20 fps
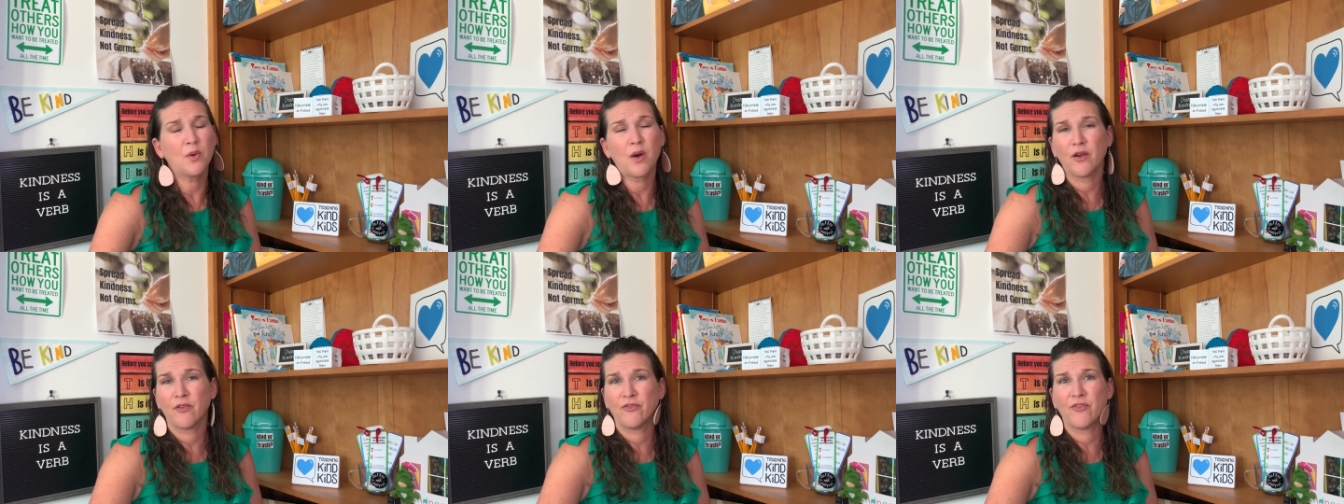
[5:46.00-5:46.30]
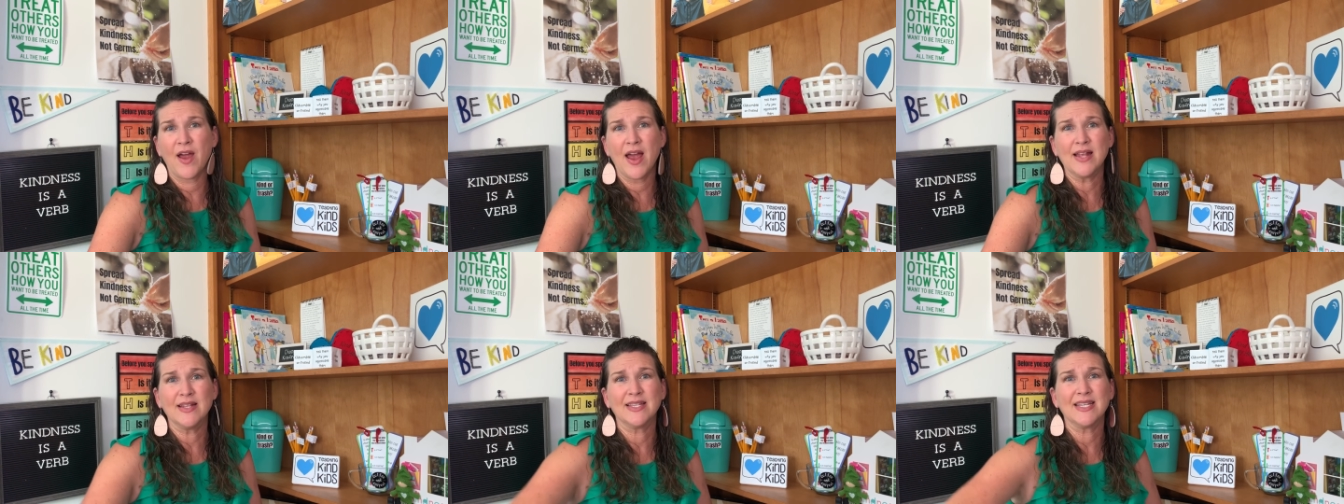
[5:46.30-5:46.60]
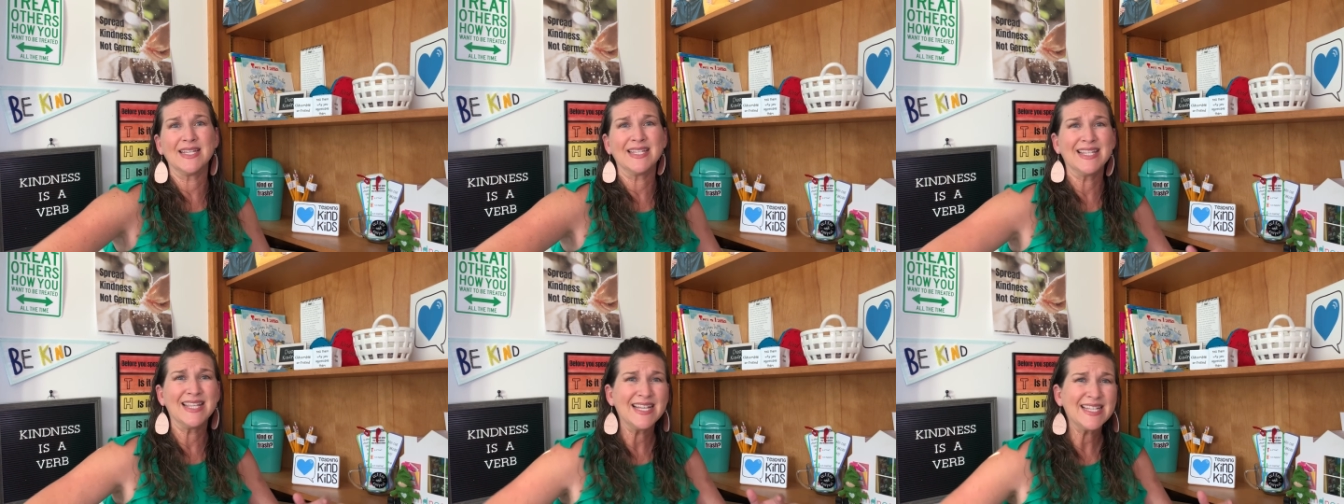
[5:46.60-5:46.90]
friends?
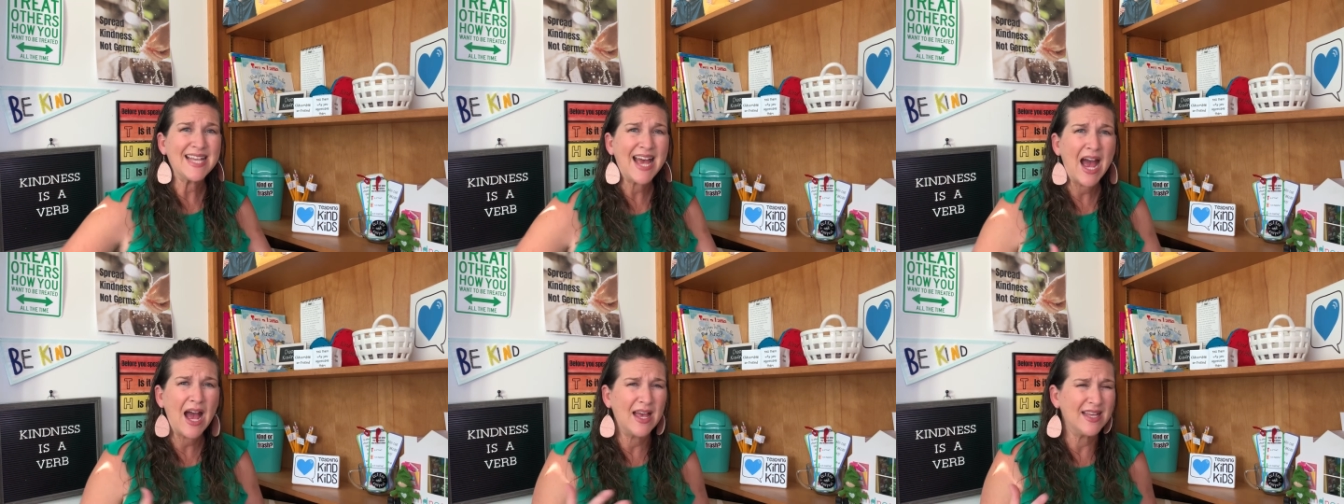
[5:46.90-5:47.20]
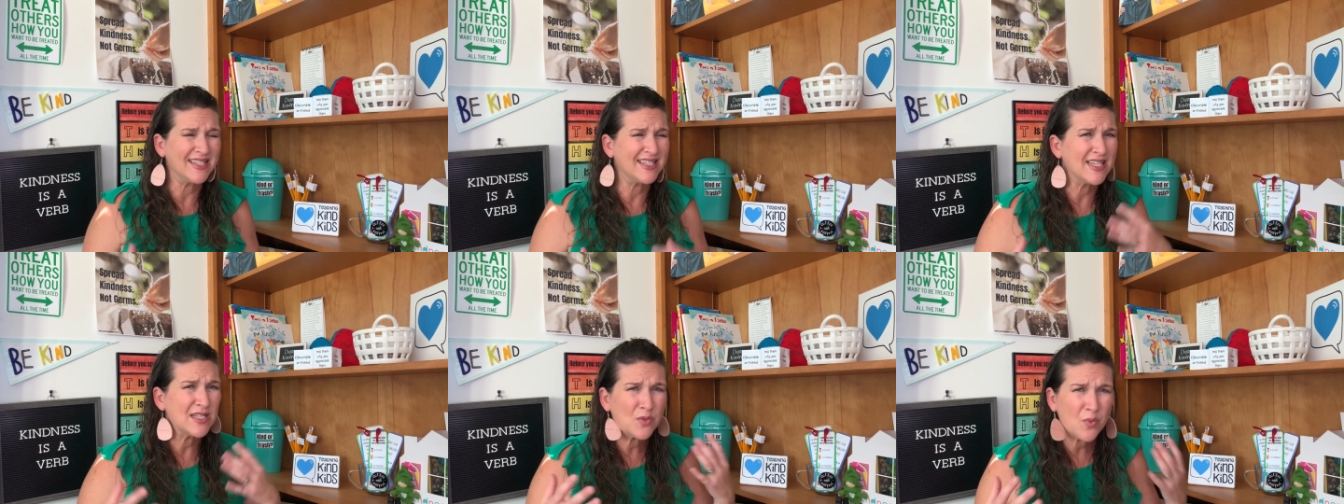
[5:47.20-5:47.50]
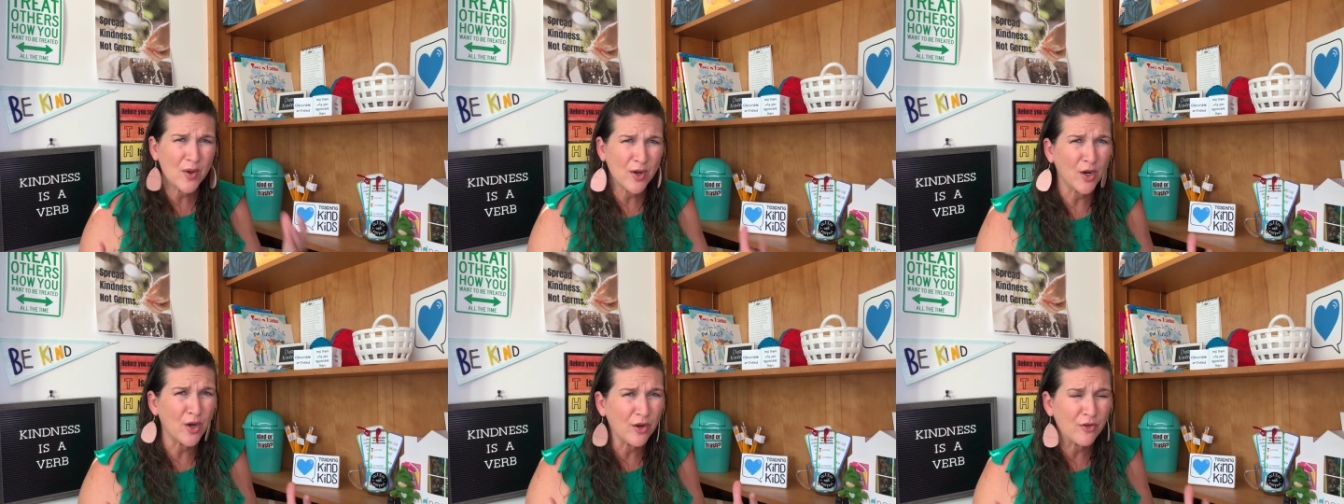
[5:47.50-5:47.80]
Is this
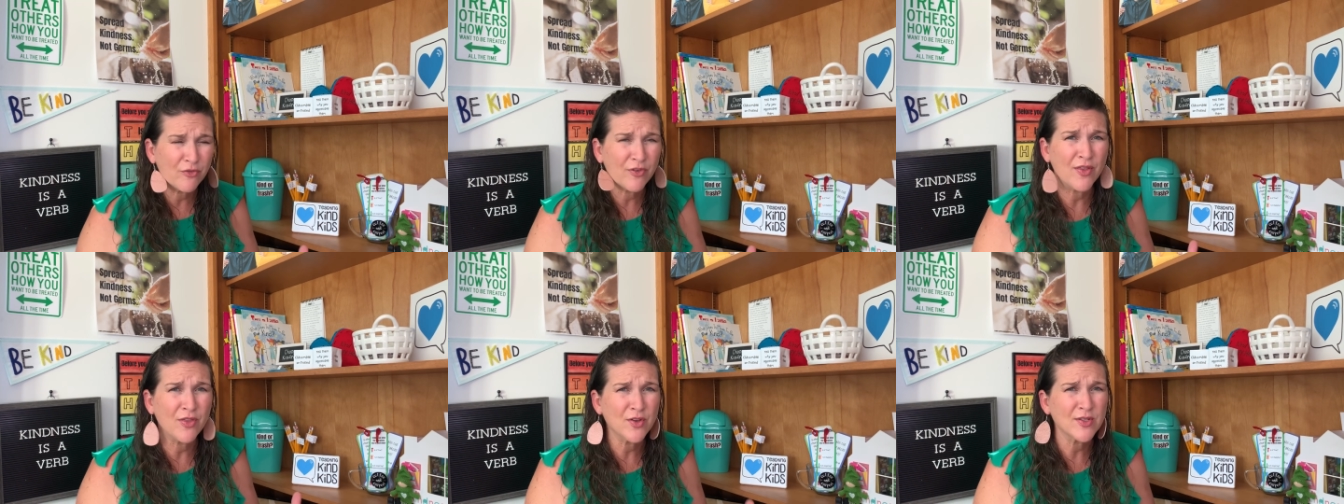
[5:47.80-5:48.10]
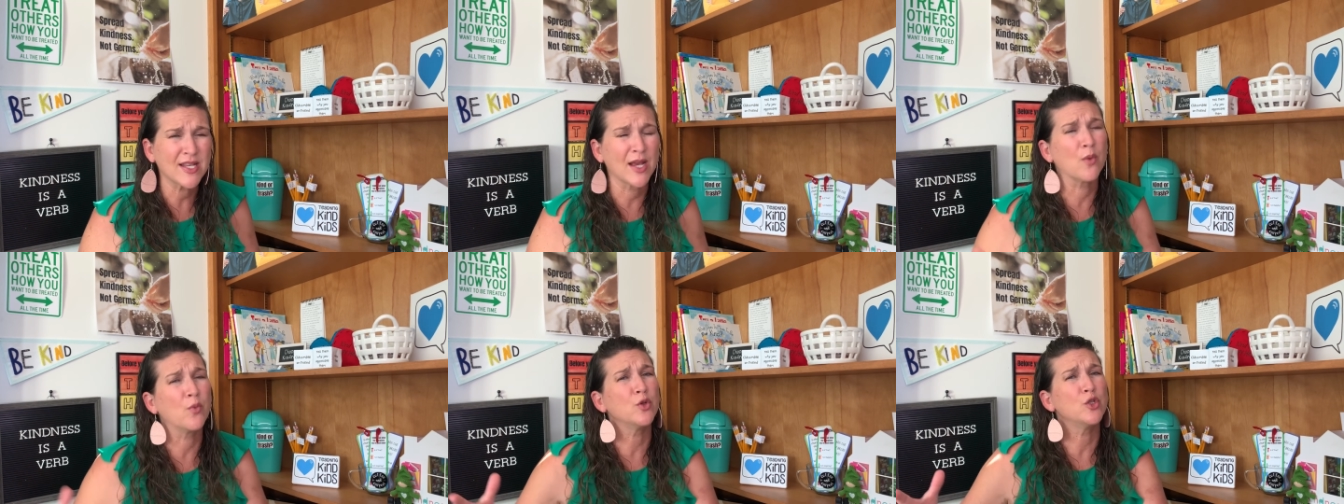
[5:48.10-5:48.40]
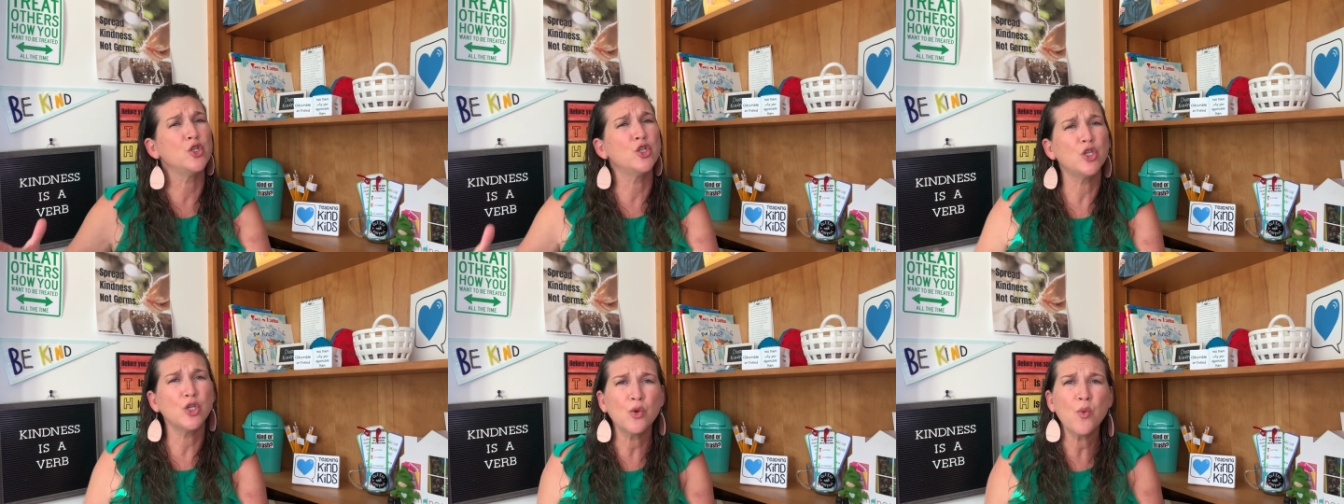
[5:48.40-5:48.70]
what a good friend looks like?
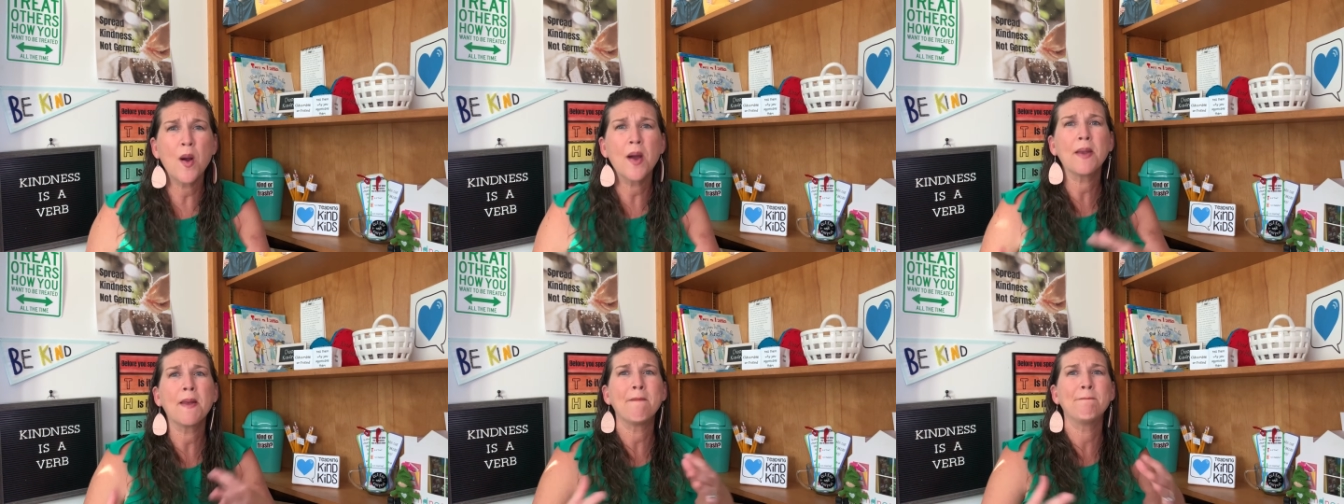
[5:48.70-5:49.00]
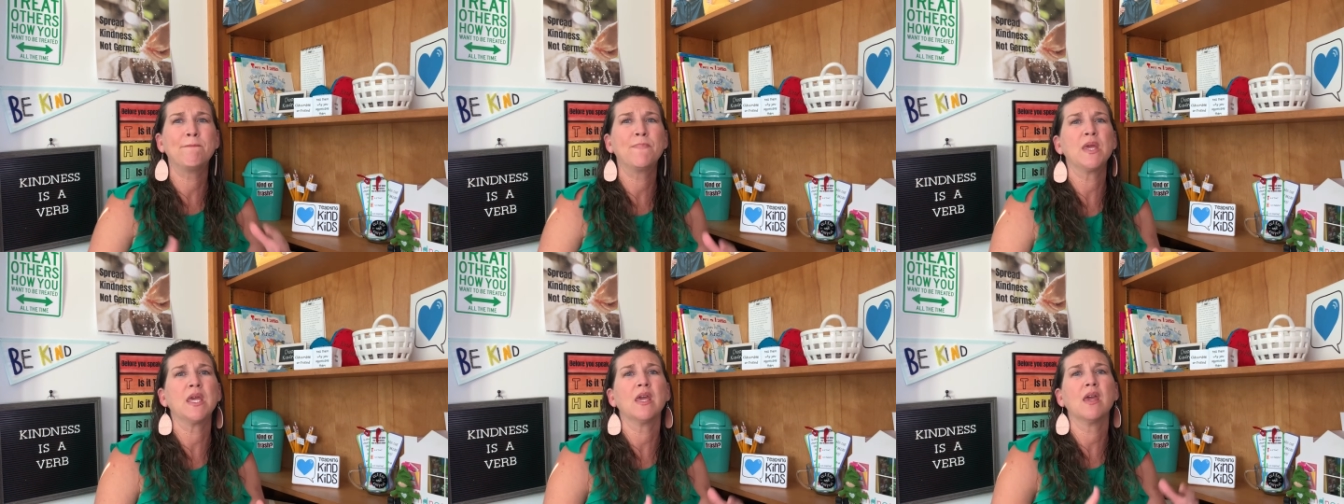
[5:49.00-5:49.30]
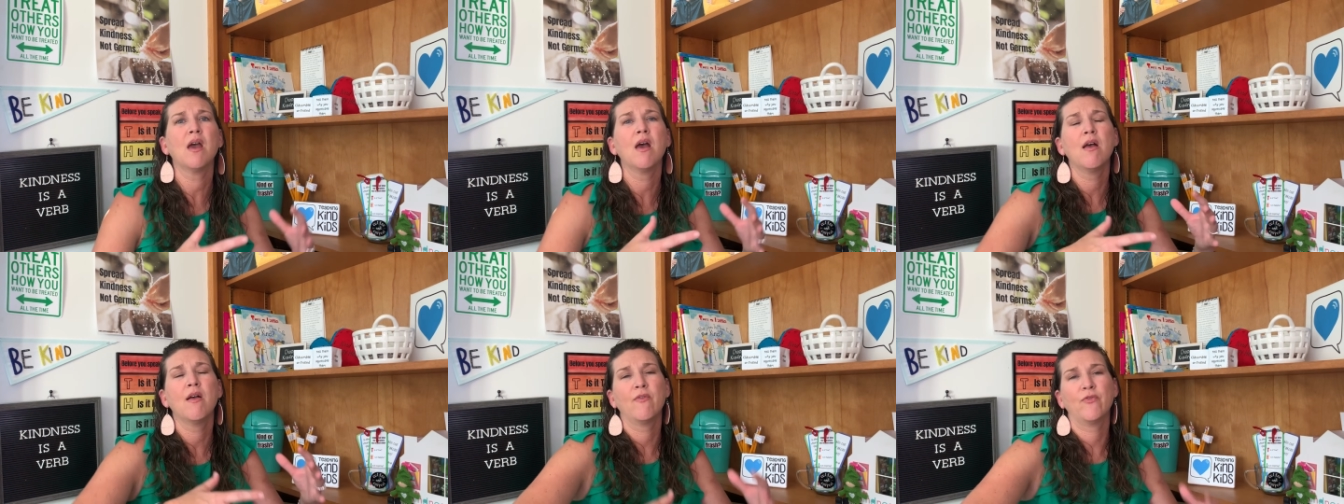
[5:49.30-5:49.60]
Would you want to be
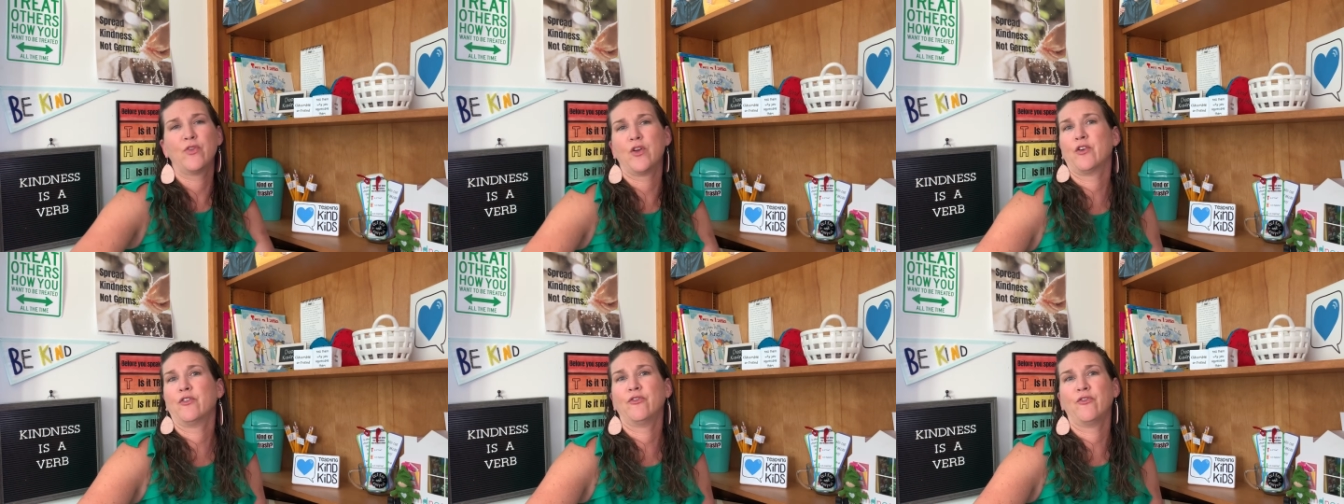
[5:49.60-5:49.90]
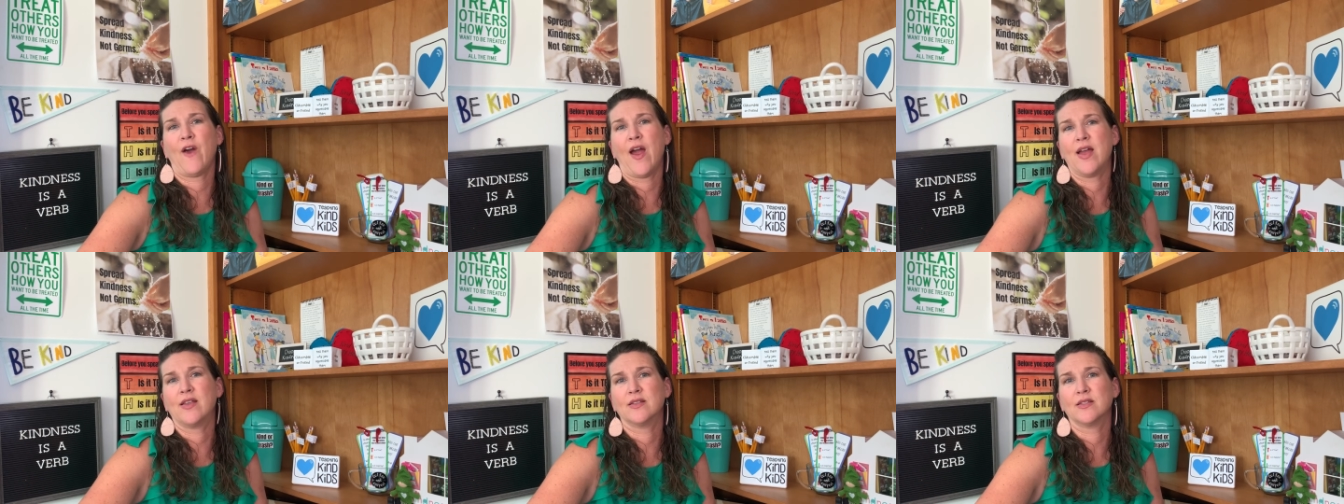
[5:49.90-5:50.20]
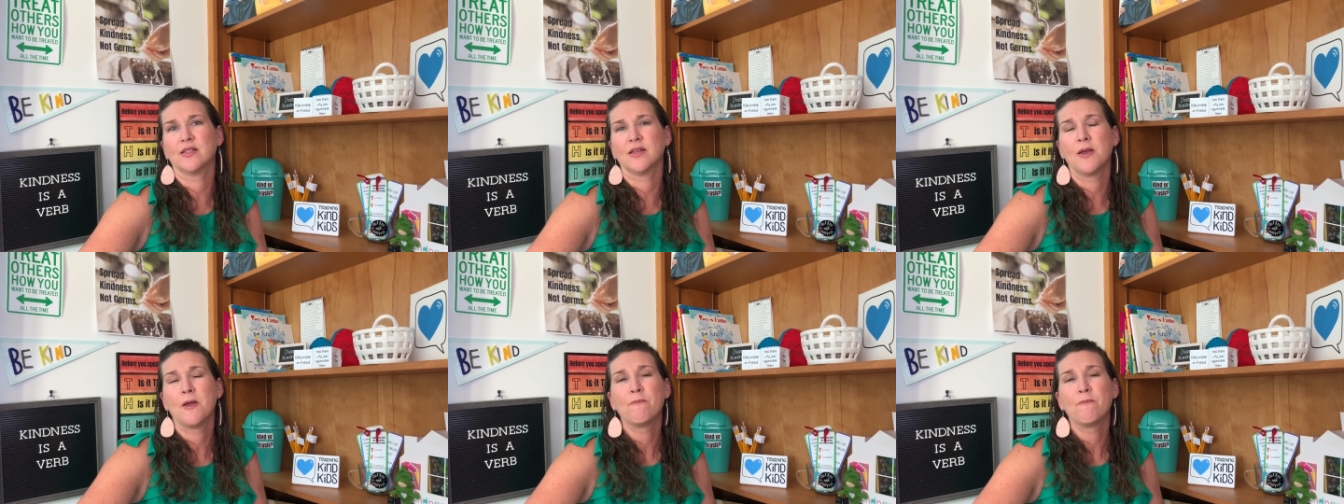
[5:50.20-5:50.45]
their friend?